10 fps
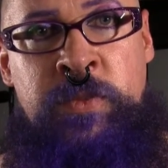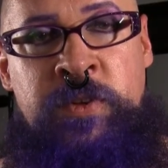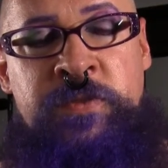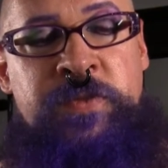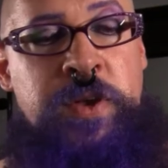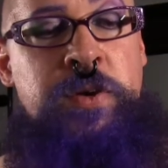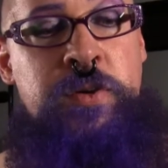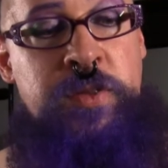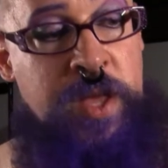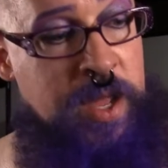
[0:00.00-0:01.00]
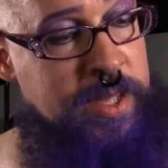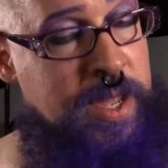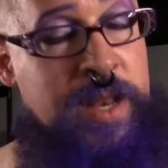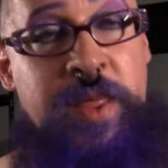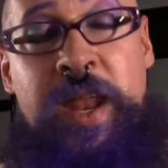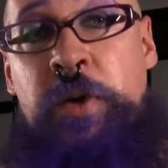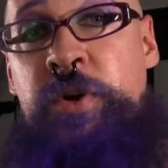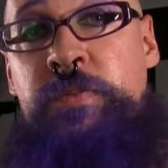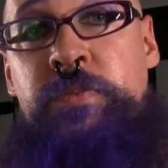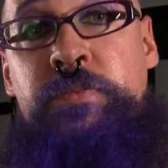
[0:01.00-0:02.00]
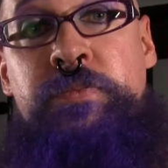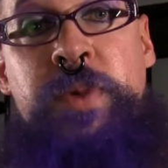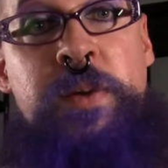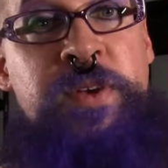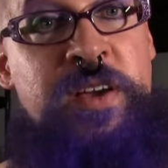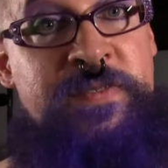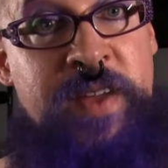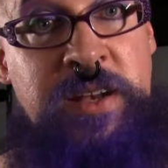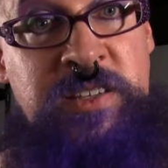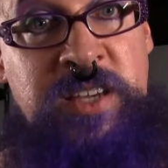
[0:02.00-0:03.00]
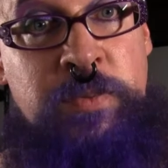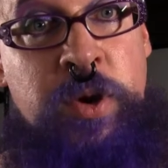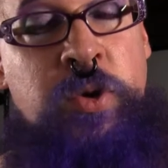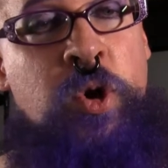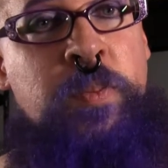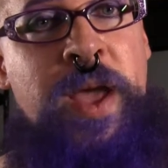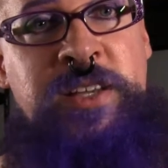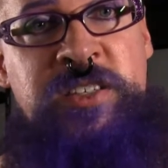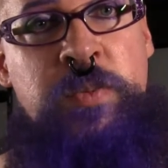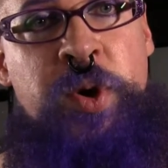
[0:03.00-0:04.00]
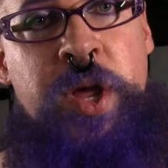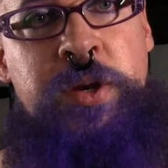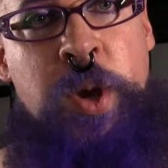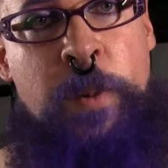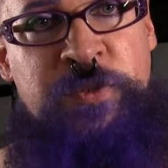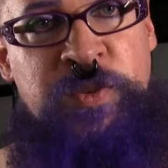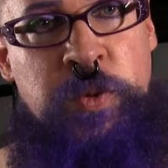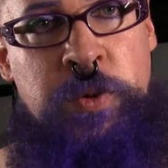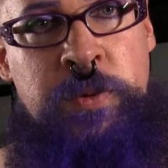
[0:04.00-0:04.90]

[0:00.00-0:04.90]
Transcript: Fear that, again, that I would maybe offend someone or make someone uncomfortable.